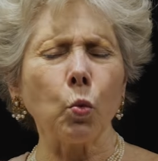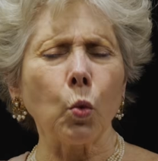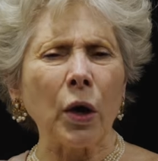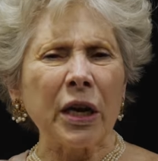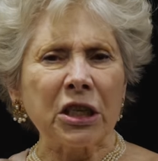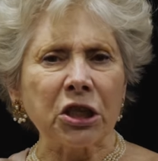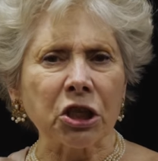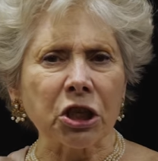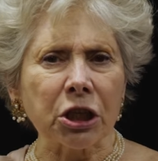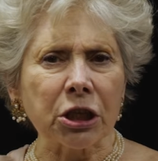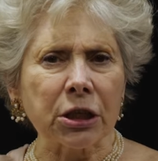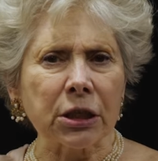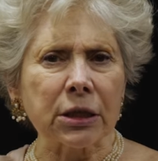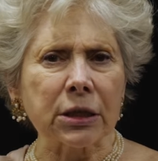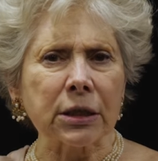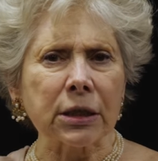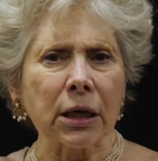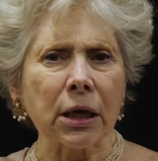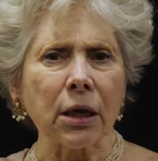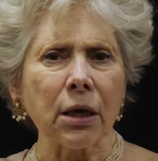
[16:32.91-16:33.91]

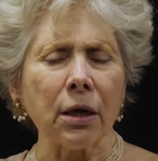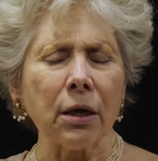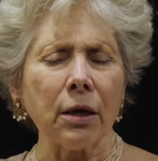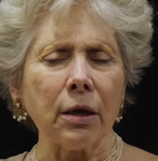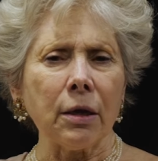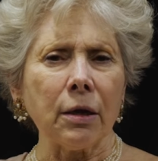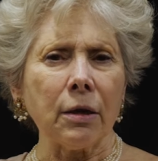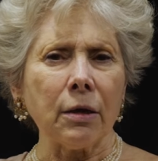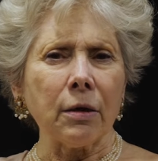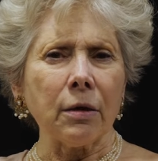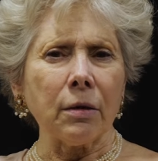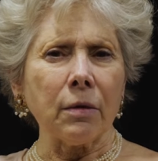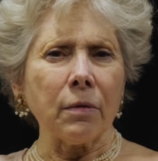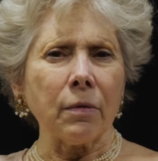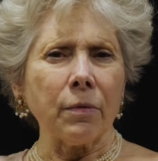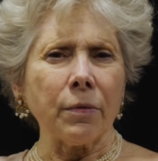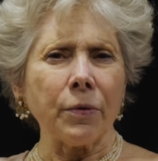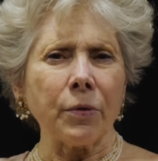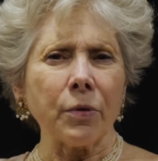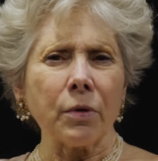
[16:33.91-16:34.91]
witches,
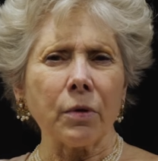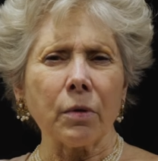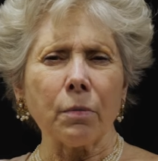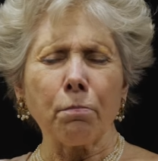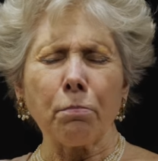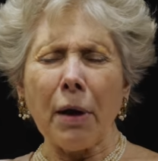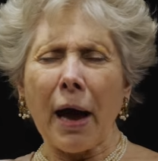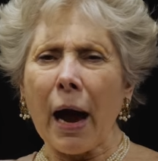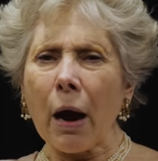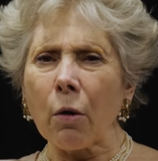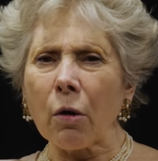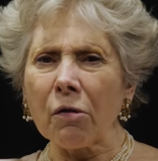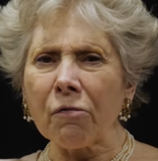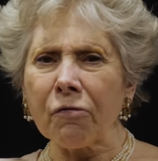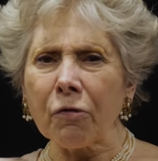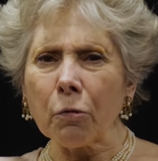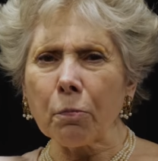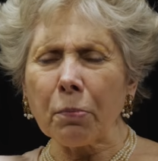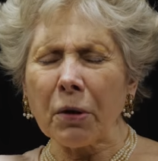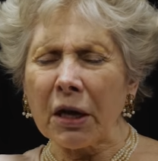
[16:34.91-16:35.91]

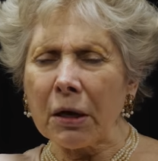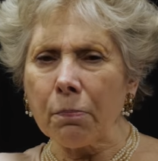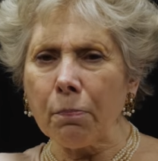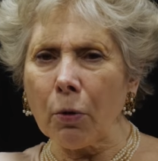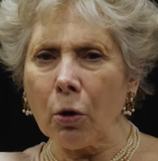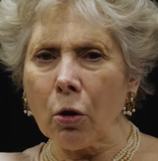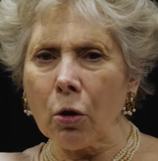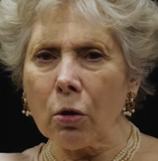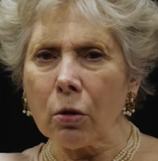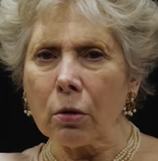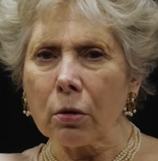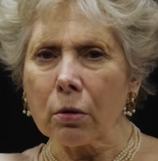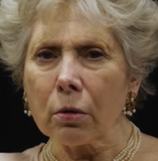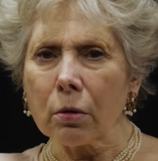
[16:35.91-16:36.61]
powerful people.